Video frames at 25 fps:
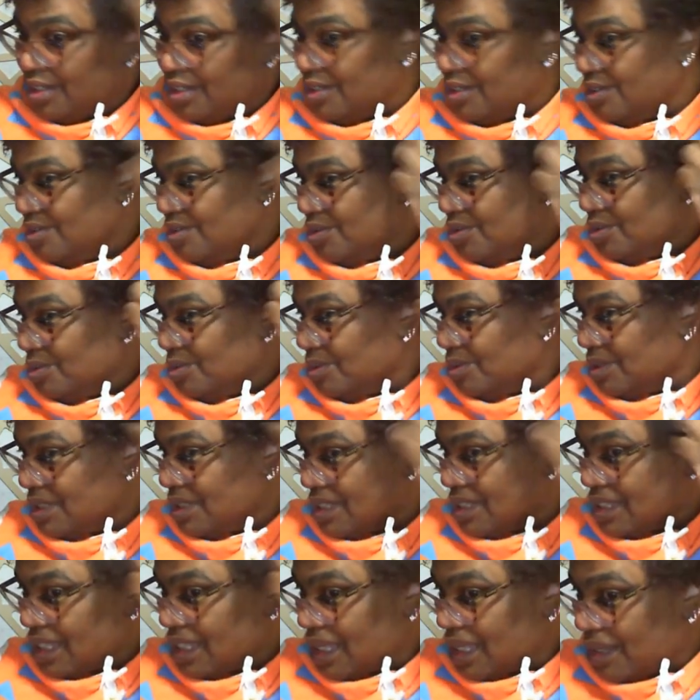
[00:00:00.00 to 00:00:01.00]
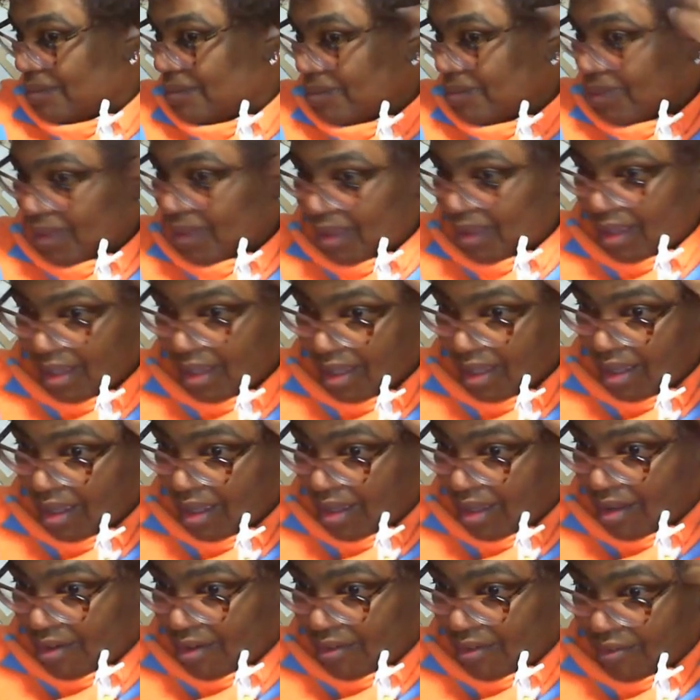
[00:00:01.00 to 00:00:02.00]
you're doing the same thing
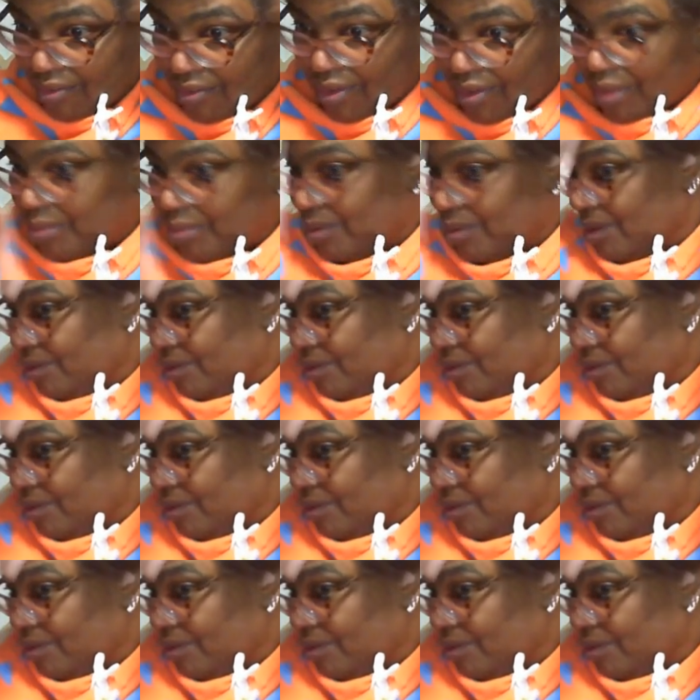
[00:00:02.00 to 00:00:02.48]
from the